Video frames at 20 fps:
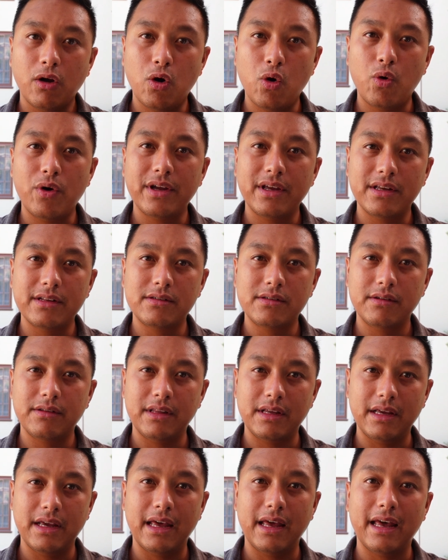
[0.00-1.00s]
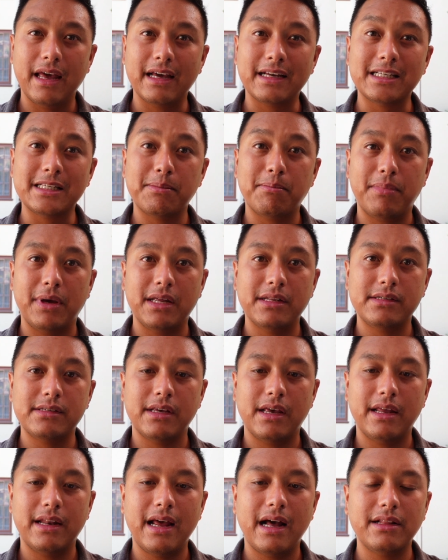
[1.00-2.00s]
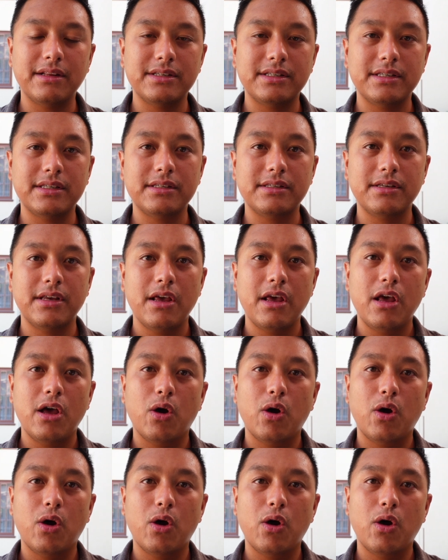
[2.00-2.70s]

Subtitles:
Going into the expense analysis,